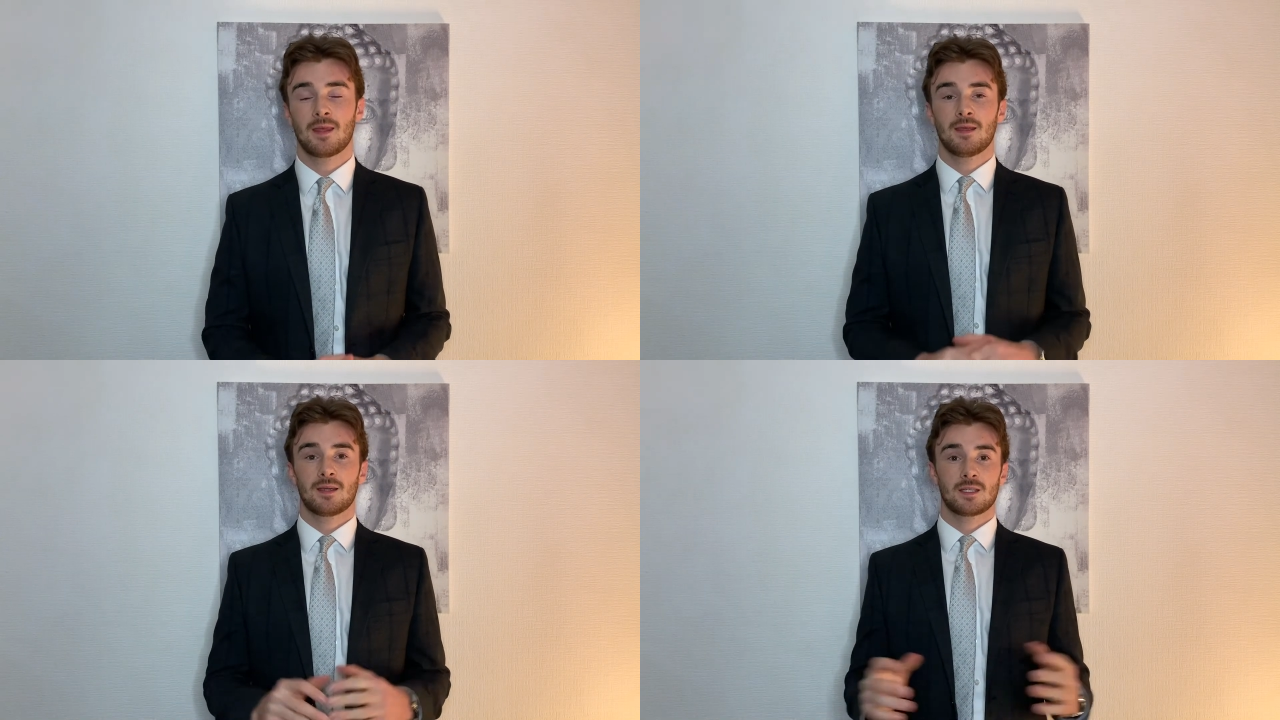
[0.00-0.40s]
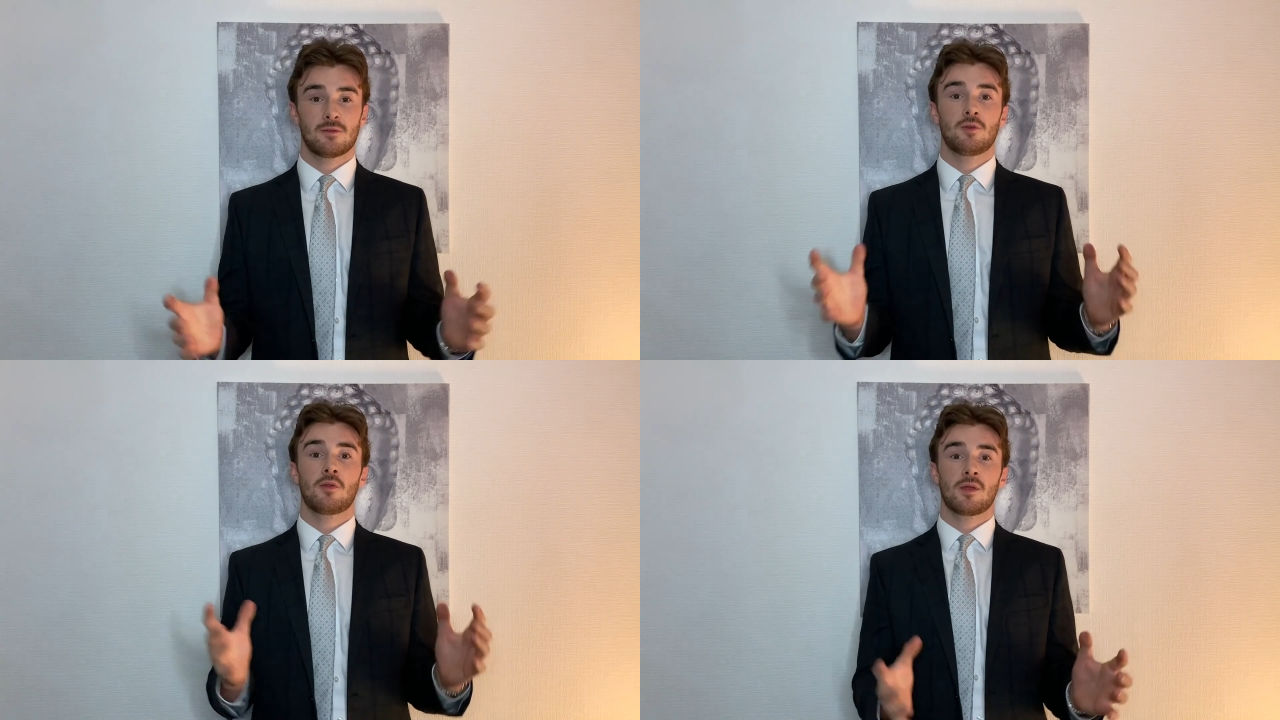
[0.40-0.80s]
Because if
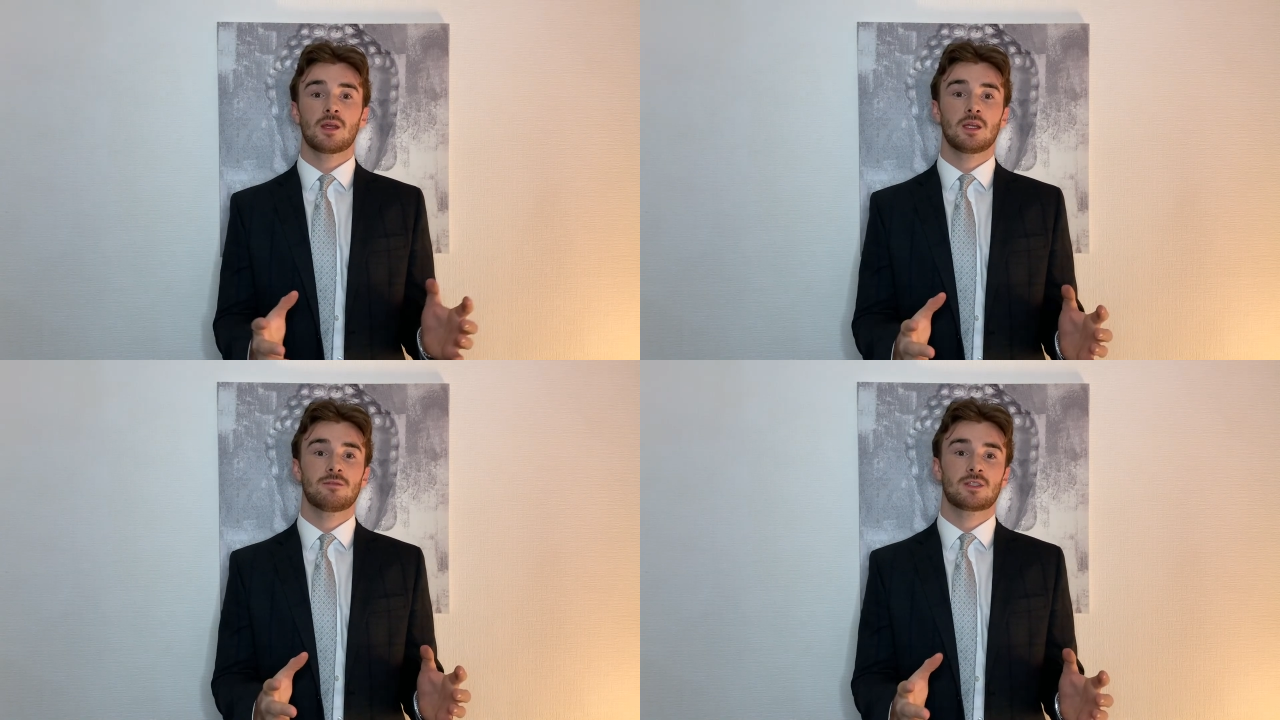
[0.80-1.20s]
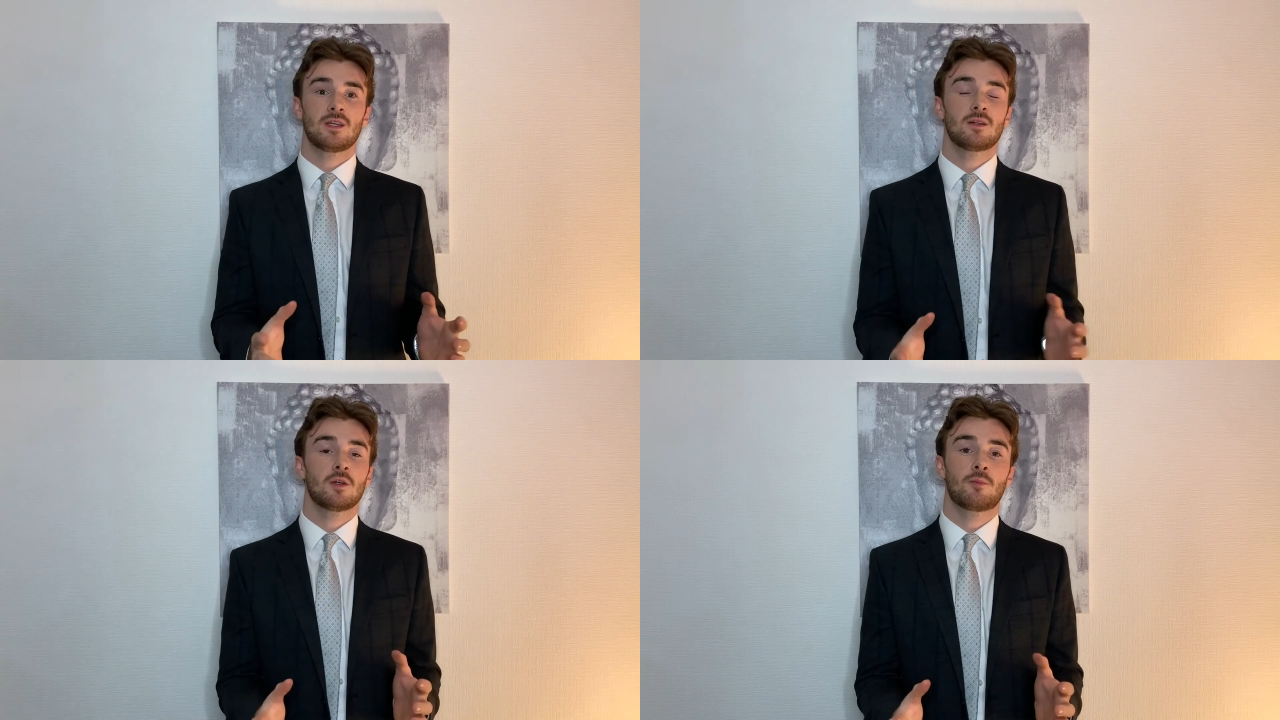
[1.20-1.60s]
you're thinking of selling
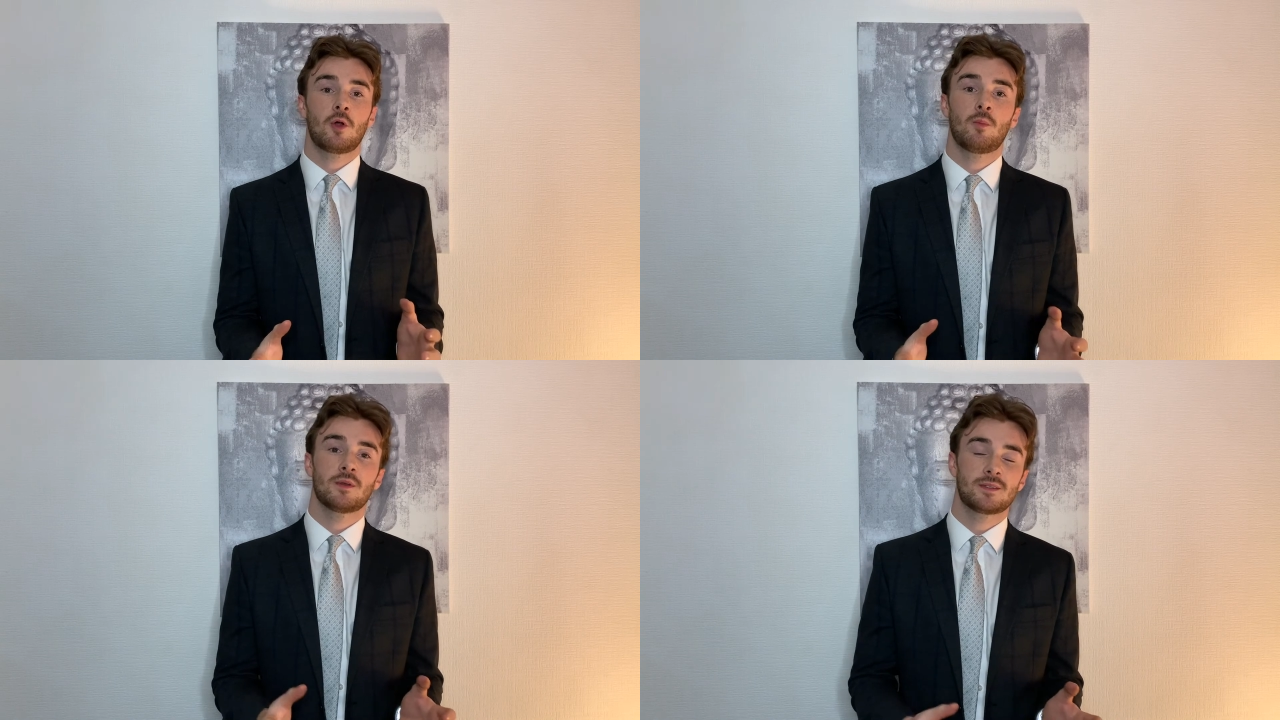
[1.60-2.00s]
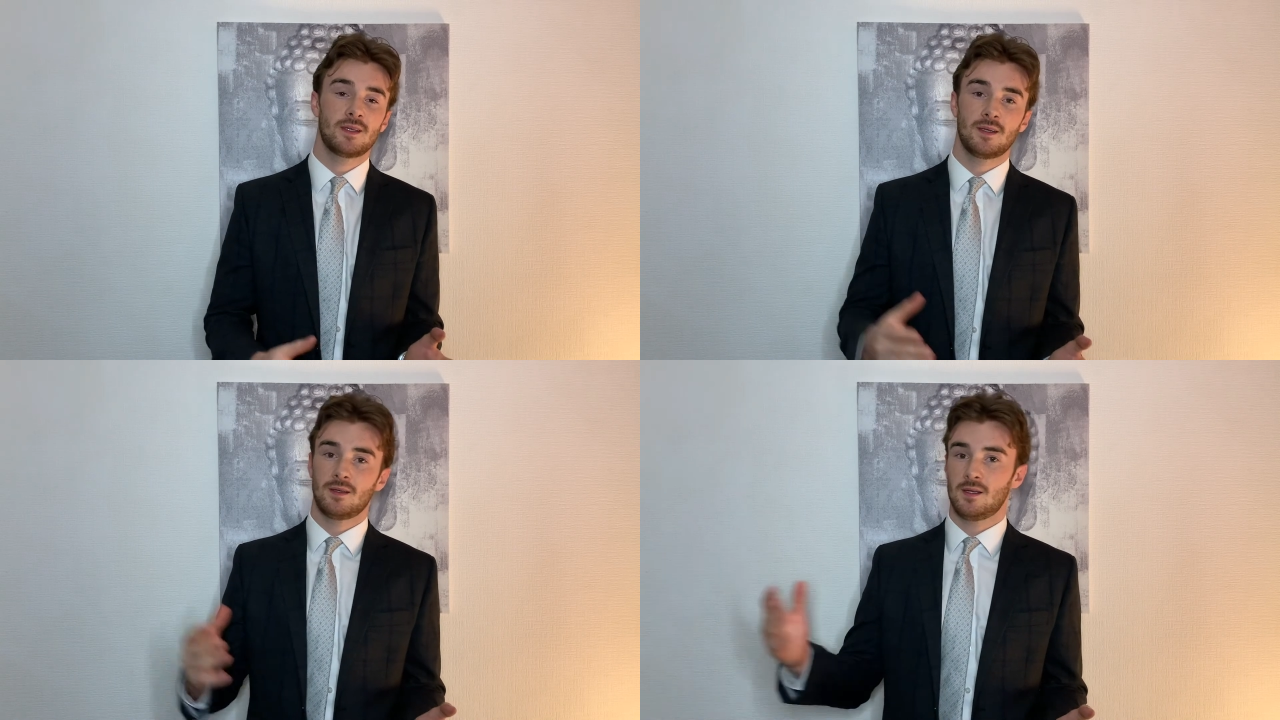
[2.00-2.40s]
your property
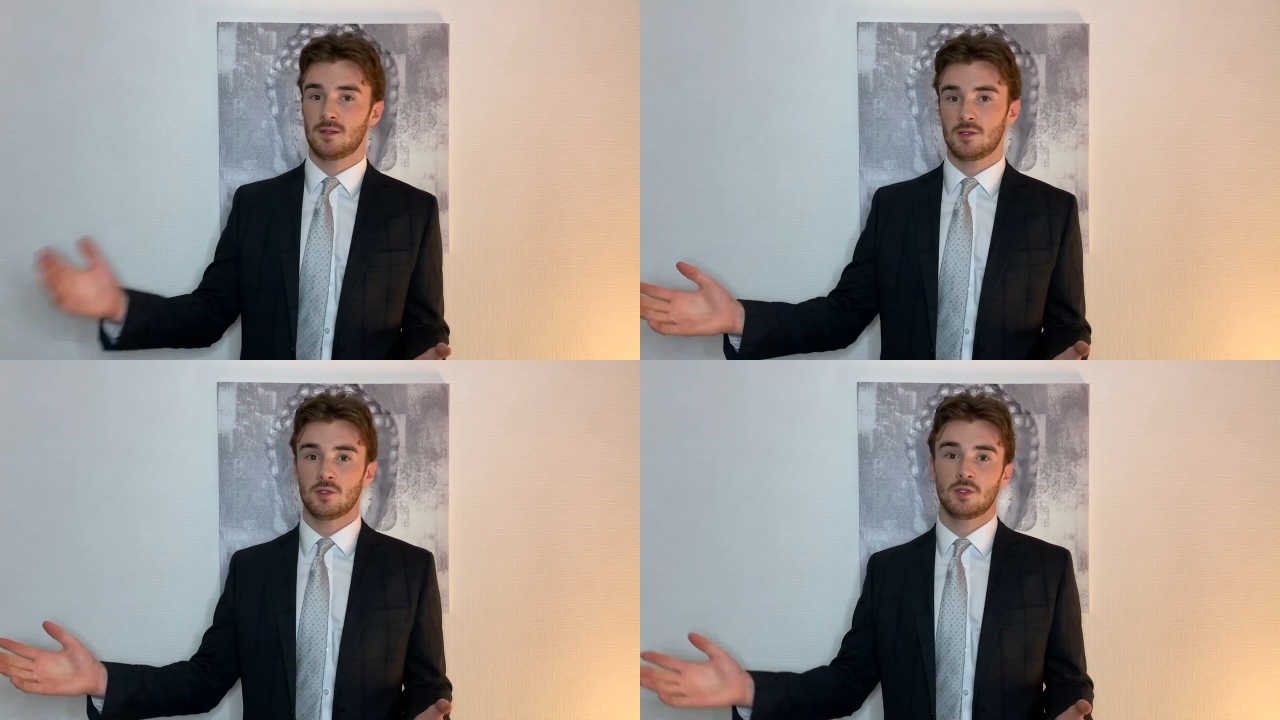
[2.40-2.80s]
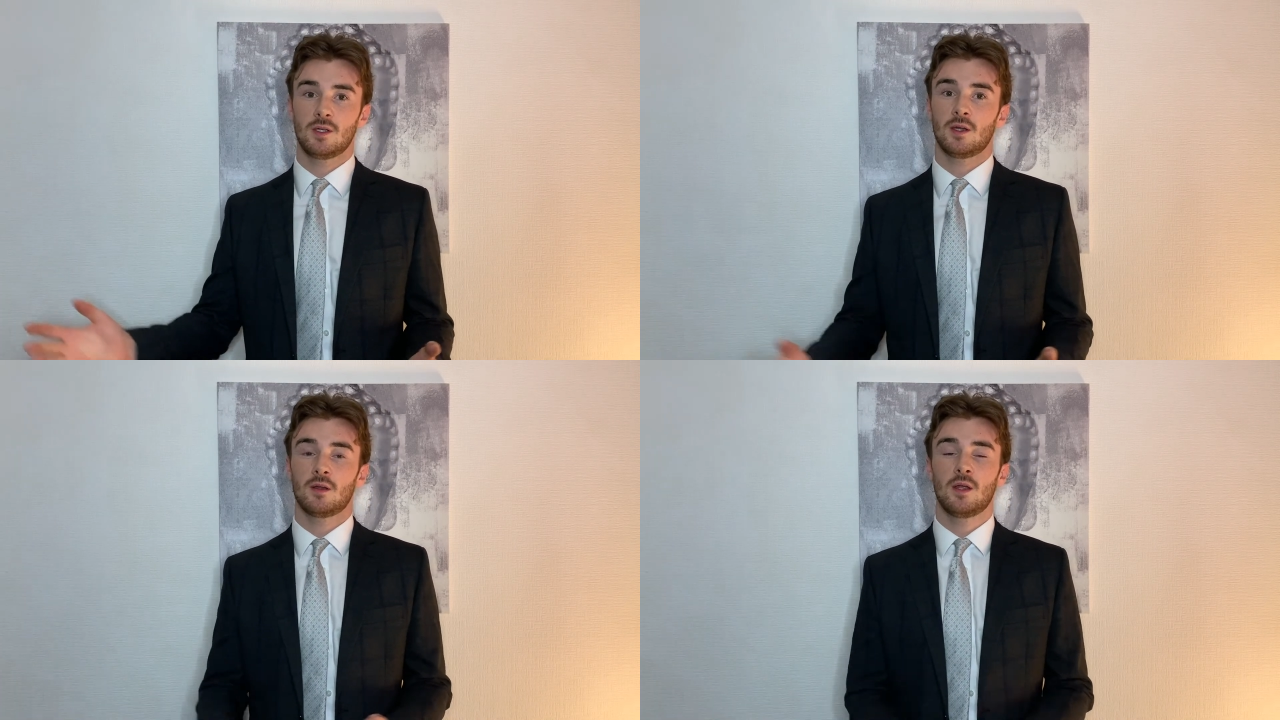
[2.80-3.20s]
in the new
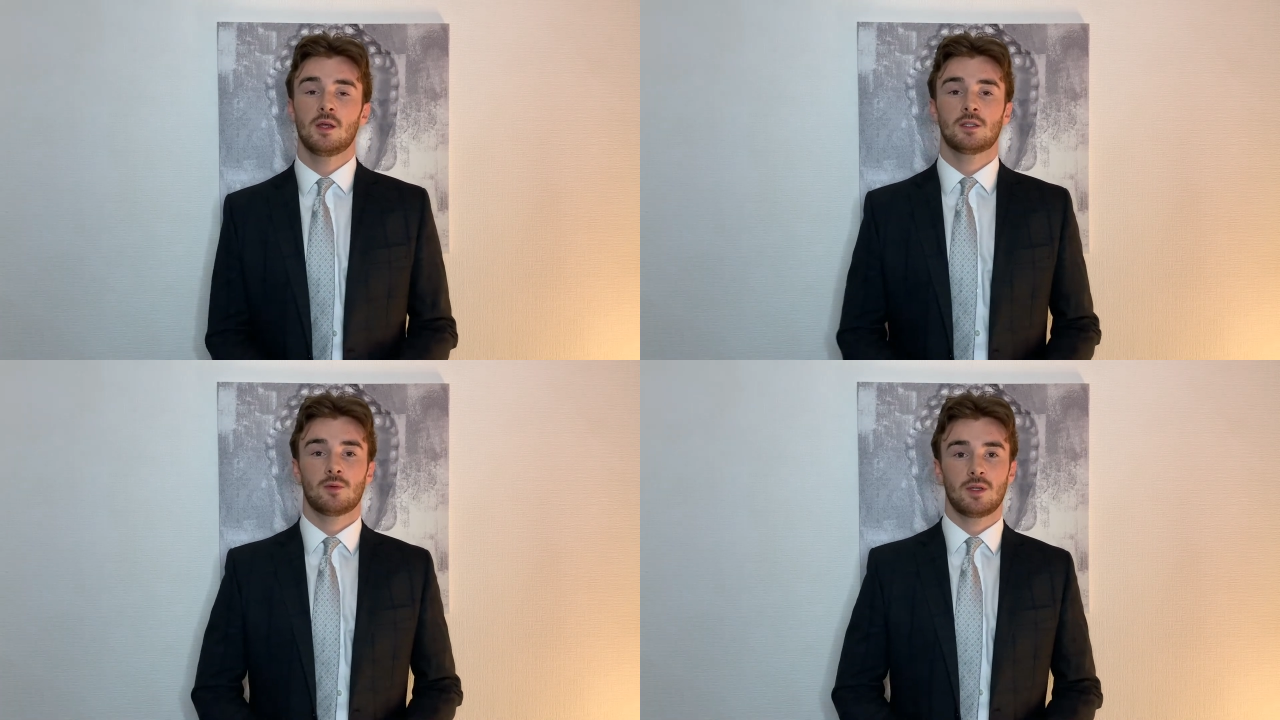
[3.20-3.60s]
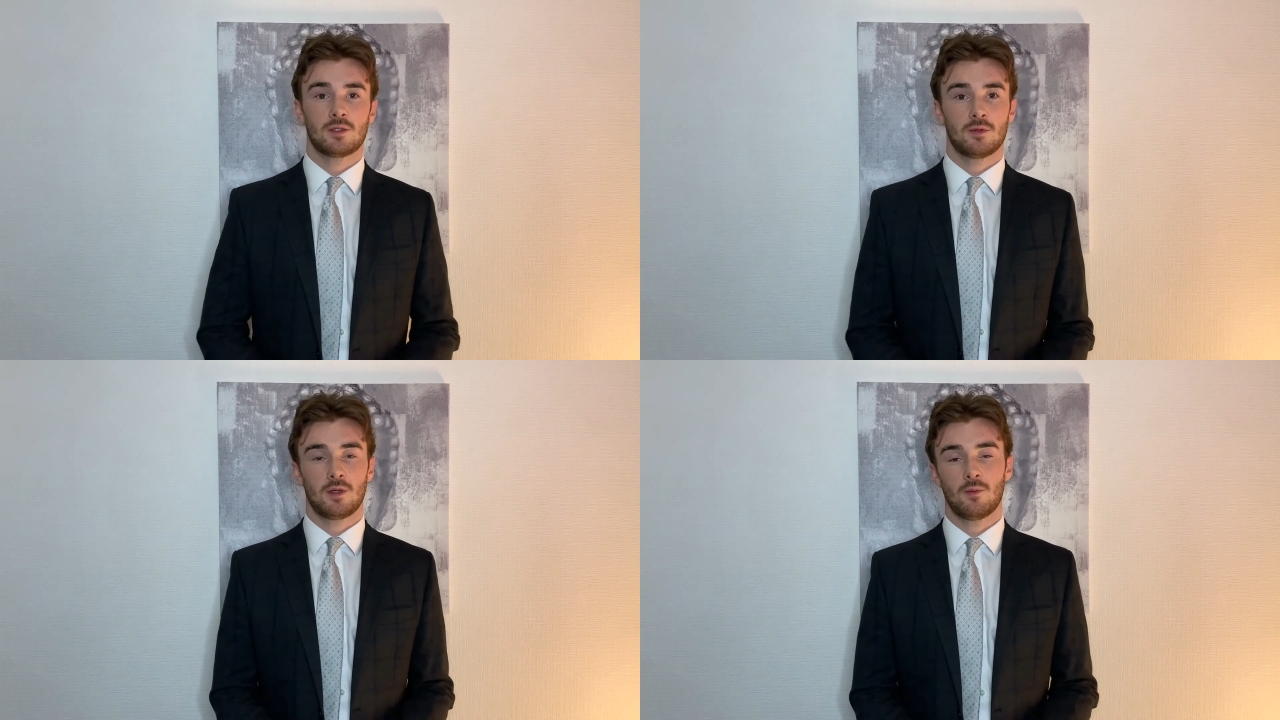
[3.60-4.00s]
year
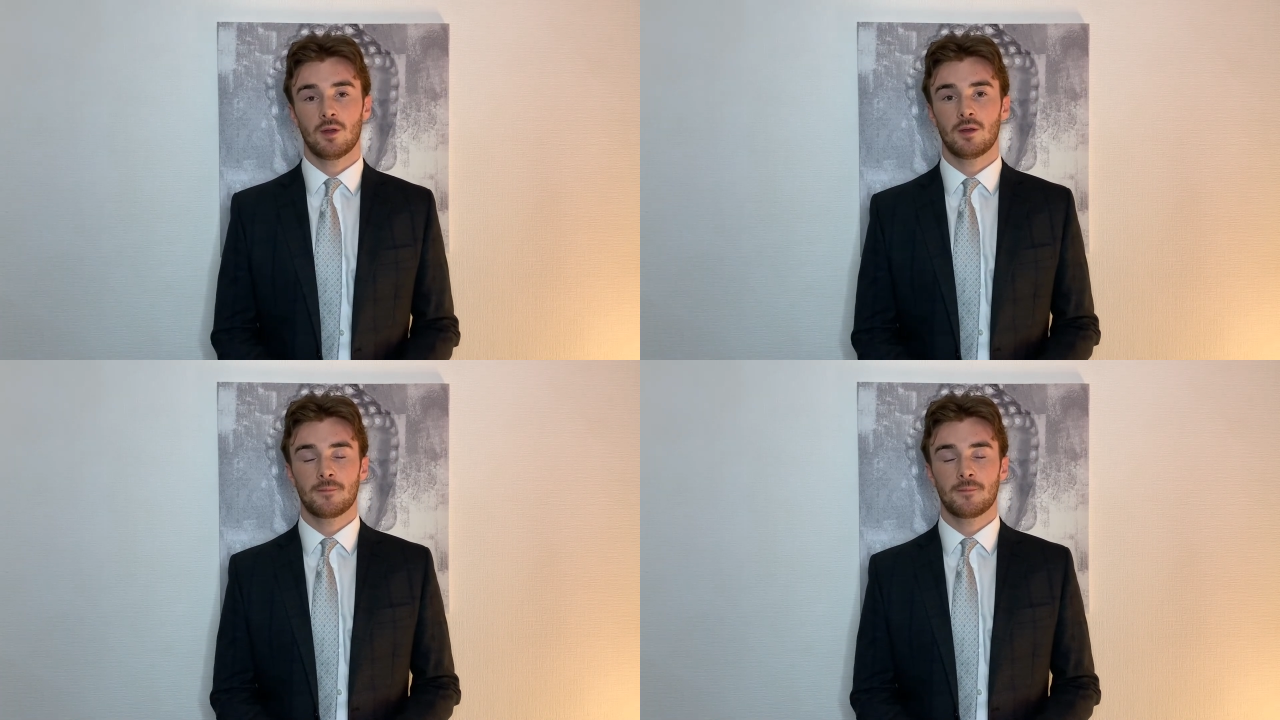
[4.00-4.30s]
2021,